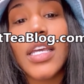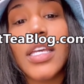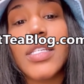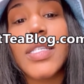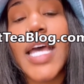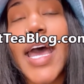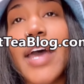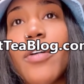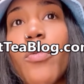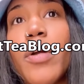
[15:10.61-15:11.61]
is
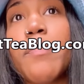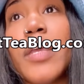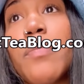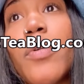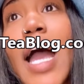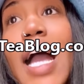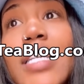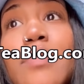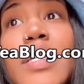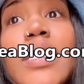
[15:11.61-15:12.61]
that when people
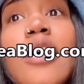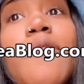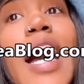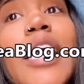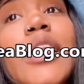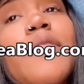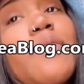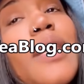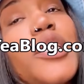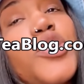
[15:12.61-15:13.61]
ask me stuff, I live
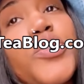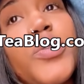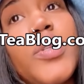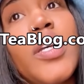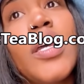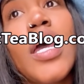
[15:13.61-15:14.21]
in my truth.